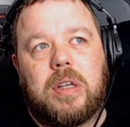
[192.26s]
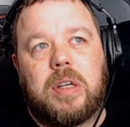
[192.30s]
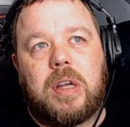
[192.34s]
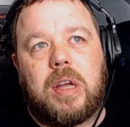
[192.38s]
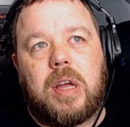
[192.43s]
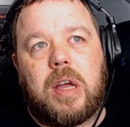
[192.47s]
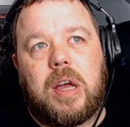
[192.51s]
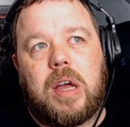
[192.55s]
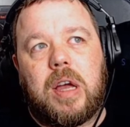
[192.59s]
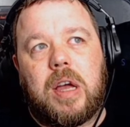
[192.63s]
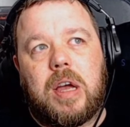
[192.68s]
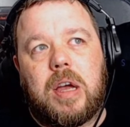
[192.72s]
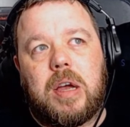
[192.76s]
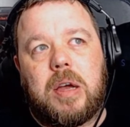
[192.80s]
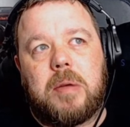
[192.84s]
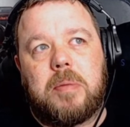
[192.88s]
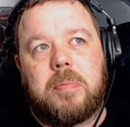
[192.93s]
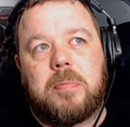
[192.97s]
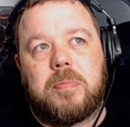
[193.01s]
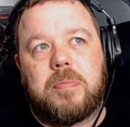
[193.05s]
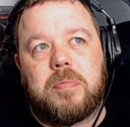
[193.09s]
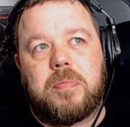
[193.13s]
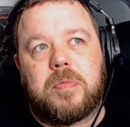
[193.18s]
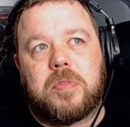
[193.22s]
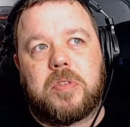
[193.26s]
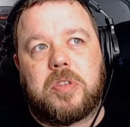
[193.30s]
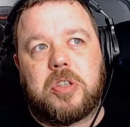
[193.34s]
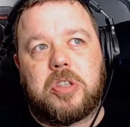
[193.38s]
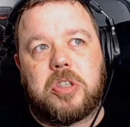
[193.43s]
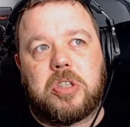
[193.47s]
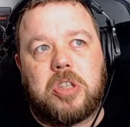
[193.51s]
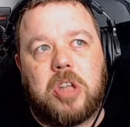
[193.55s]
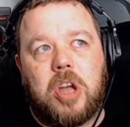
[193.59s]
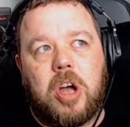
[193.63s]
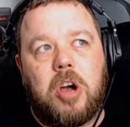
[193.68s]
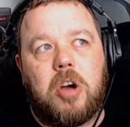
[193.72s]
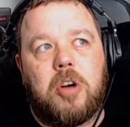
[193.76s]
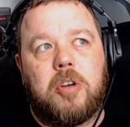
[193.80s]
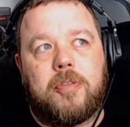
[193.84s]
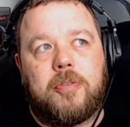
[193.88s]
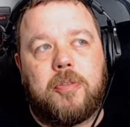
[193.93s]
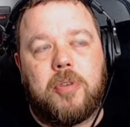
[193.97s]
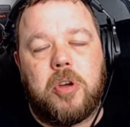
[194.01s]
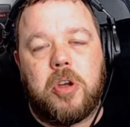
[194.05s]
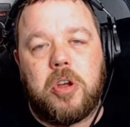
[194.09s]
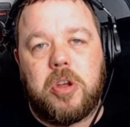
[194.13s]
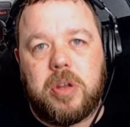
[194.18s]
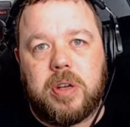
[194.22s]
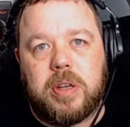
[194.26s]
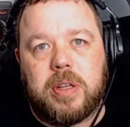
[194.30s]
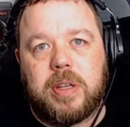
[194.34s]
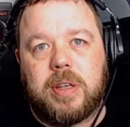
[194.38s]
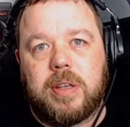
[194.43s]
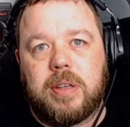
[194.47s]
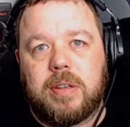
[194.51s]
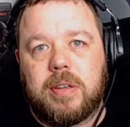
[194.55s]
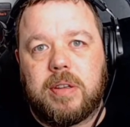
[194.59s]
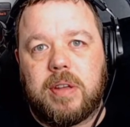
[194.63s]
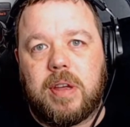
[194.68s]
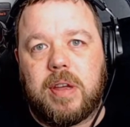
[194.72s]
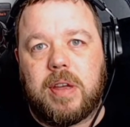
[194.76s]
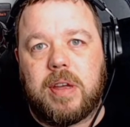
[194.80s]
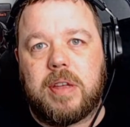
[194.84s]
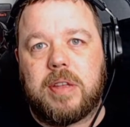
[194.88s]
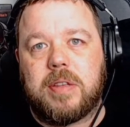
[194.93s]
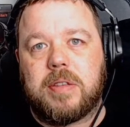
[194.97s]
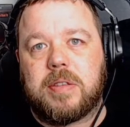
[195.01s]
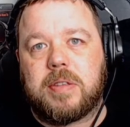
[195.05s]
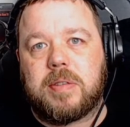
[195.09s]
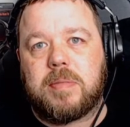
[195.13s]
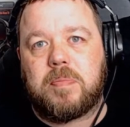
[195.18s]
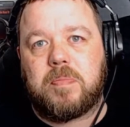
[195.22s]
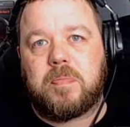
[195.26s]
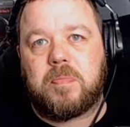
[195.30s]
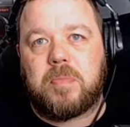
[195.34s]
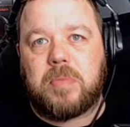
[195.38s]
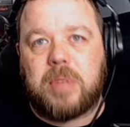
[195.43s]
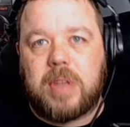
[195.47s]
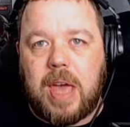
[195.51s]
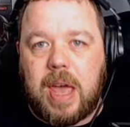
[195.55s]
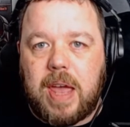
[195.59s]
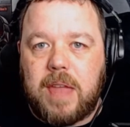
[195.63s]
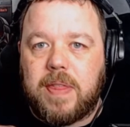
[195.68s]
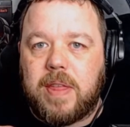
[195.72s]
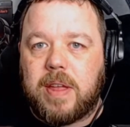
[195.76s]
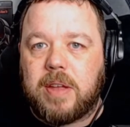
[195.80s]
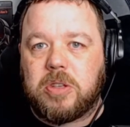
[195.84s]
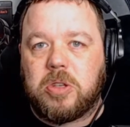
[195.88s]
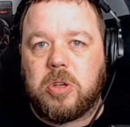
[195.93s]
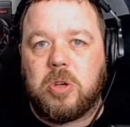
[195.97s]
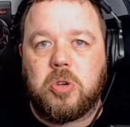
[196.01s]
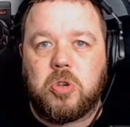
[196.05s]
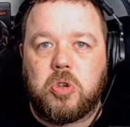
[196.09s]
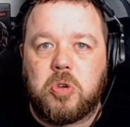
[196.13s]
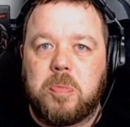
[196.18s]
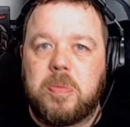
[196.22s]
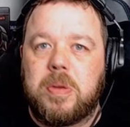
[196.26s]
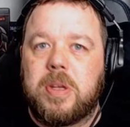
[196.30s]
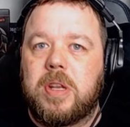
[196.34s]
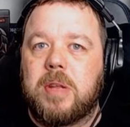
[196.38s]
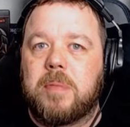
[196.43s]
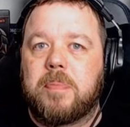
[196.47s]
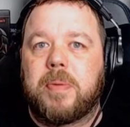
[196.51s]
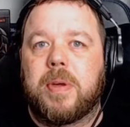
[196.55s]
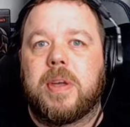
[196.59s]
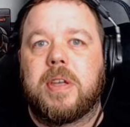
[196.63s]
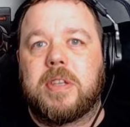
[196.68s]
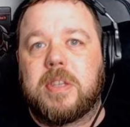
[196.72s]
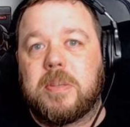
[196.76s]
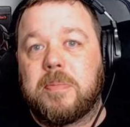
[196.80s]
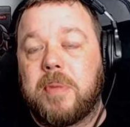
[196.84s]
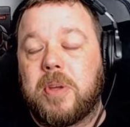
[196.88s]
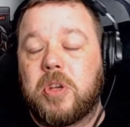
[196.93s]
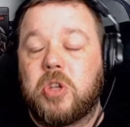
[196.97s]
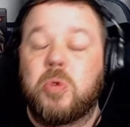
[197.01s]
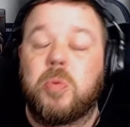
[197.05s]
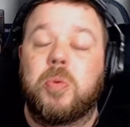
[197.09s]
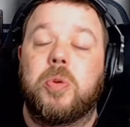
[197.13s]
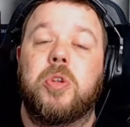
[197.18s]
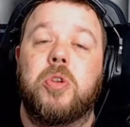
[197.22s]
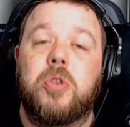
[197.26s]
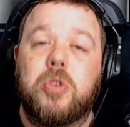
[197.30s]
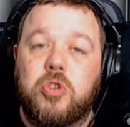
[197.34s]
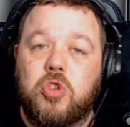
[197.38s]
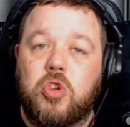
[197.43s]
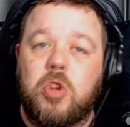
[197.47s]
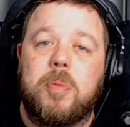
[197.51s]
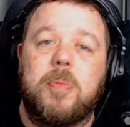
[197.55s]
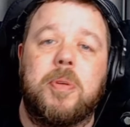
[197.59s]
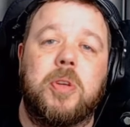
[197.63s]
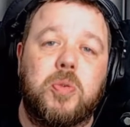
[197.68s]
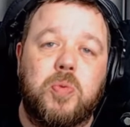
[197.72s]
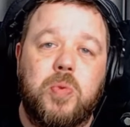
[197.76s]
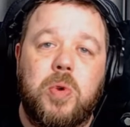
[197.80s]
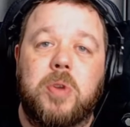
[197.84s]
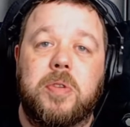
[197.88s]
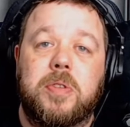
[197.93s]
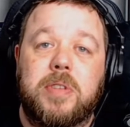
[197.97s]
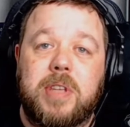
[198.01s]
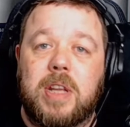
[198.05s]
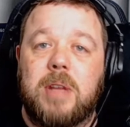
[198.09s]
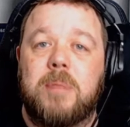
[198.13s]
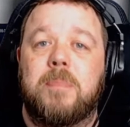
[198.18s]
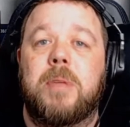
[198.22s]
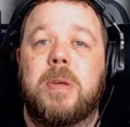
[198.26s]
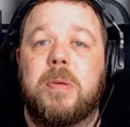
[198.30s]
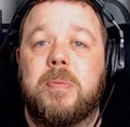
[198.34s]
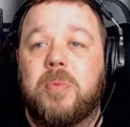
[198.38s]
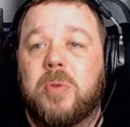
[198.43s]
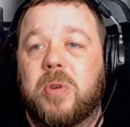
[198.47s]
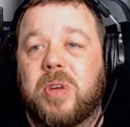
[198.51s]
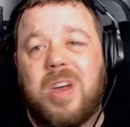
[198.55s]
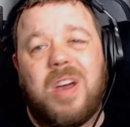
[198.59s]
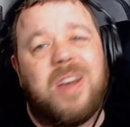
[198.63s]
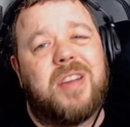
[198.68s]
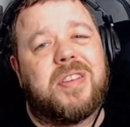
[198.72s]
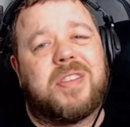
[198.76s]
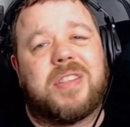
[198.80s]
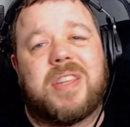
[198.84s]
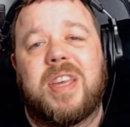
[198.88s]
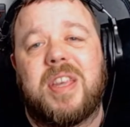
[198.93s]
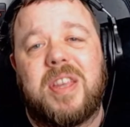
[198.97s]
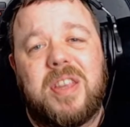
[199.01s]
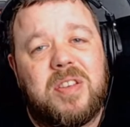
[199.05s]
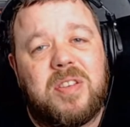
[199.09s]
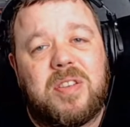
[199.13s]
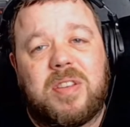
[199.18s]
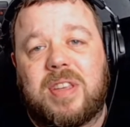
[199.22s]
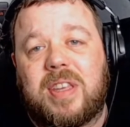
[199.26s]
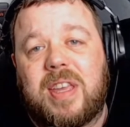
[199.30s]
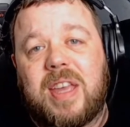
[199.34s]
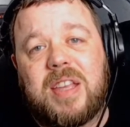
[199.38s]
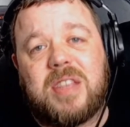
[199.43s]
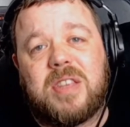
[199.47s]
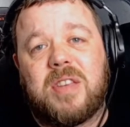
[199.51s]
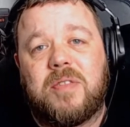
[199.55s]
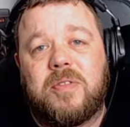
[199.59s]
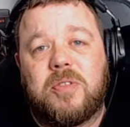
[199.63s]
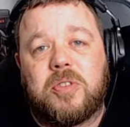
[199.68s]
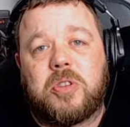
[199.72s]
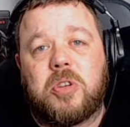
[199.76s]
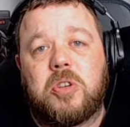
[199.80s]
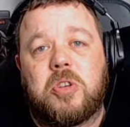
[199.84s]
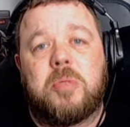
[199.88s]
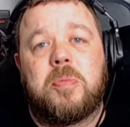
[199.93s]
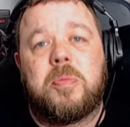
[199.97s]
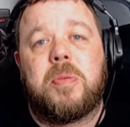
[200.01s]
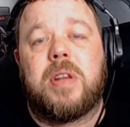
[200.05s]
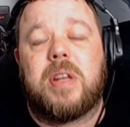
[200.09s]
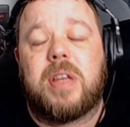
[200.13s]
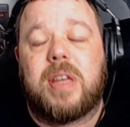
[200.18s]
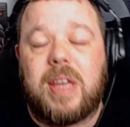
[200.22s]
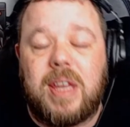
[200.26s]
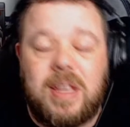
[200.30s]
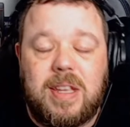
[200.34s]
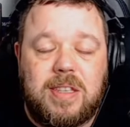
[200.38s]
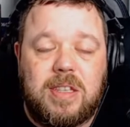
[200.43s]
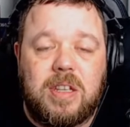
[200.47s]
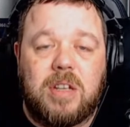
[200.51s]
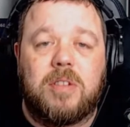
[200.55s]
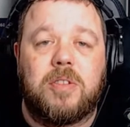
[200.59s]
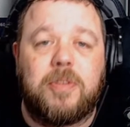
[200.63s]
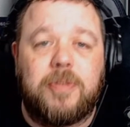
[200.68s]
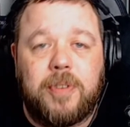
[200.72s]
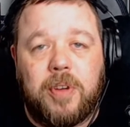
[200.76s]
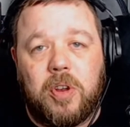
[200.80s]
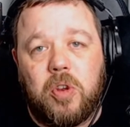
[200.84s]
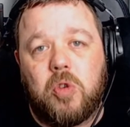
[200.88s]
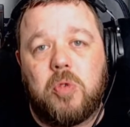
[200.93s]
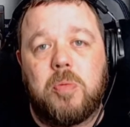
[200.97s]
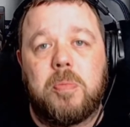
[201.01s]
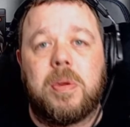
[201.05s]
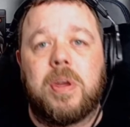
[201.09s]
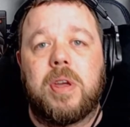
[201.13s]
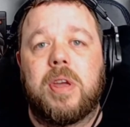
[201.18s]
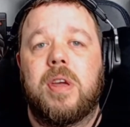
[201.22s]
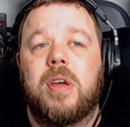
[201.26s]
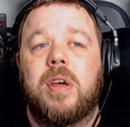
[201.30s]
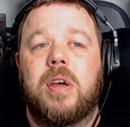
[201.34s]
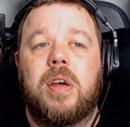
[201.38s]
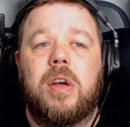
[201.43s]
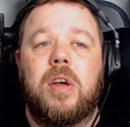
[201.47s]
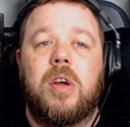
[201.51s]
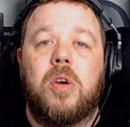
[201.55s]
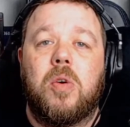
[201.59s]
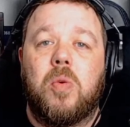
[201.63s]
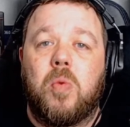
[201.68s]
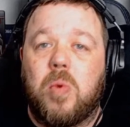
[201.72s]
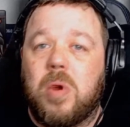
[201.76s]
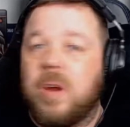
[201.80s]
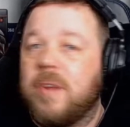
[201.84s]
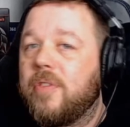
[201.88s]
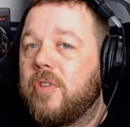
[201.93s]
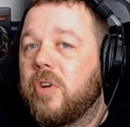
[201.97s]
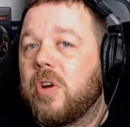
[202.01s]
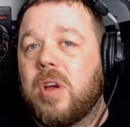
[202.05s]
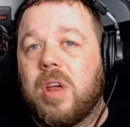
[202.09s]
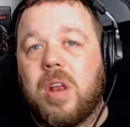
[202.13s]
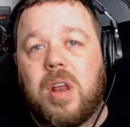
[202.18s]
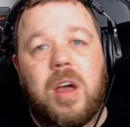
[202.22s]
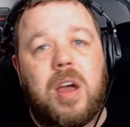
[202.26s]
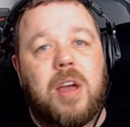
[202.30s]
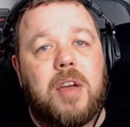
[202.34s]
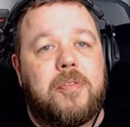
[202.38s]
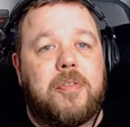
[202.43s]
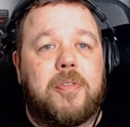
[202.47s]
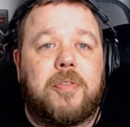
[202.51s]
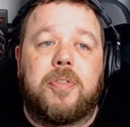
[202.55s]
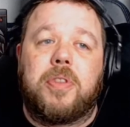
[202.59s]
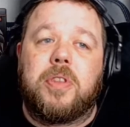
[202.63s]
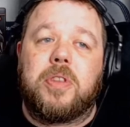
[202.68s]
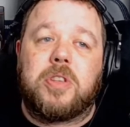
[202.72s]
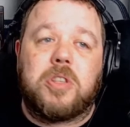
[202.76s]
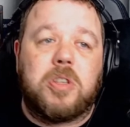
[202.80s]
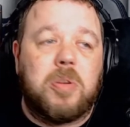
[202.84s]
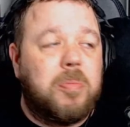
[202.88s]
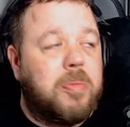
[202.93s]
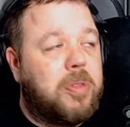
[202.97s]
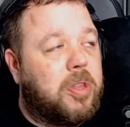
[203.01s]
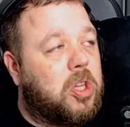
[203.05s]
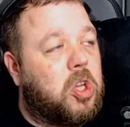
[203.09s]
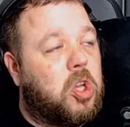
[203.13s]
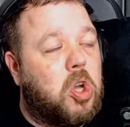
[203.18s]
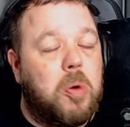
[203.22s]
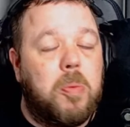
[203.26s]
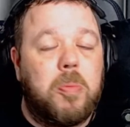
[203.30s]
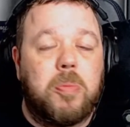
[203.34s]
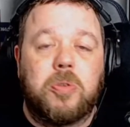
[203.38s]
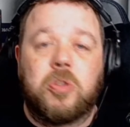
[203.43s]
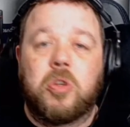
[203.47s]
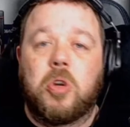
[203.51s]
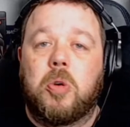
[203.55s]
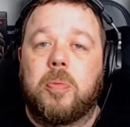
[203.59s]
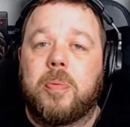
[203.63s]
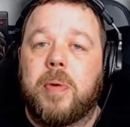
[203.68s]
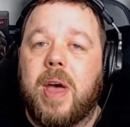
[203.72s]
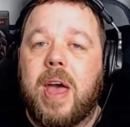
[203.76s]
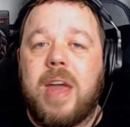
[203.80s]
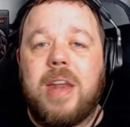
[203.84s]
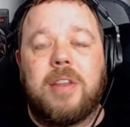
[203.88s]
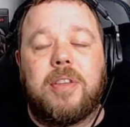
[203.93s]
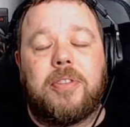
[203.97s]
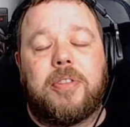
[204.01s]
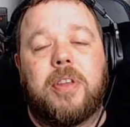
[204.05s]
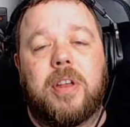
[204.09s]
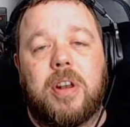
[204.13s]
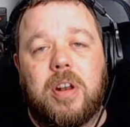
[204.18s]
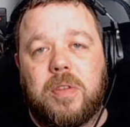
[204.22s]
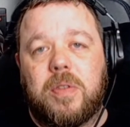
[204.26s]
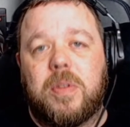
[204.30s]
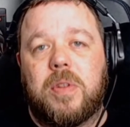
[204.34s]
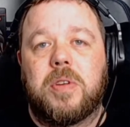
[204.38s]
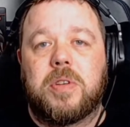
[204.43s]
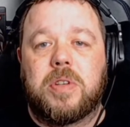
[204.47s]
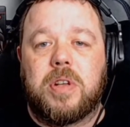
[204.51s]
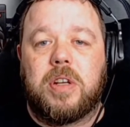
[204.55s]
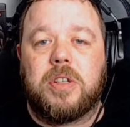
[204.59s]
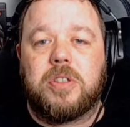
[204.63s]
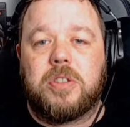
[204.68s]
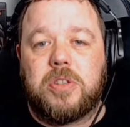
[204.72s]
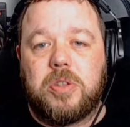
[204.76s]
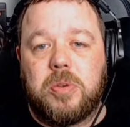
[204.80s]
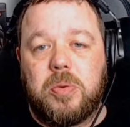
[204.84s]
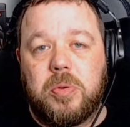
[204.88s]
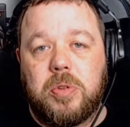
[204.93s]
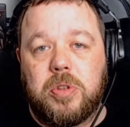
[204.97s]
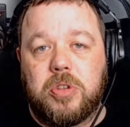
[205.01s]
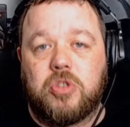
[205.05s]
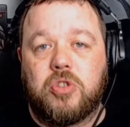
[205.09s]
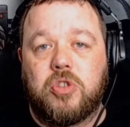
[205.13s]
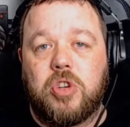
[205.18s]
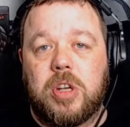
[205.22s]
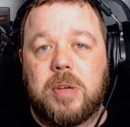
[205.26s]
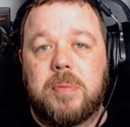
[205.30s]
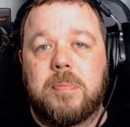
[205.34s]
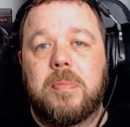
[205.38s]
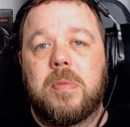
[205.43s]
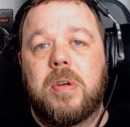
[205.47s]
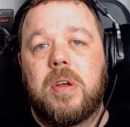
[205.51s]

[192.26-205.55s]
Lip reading: to start off with early, is getting that social media base. And make sure when you're streaming as well, telling people, guys, get yourself on social media, get yourselves following me. Whenever I go live, if something comes up, anything along those lines through the stream,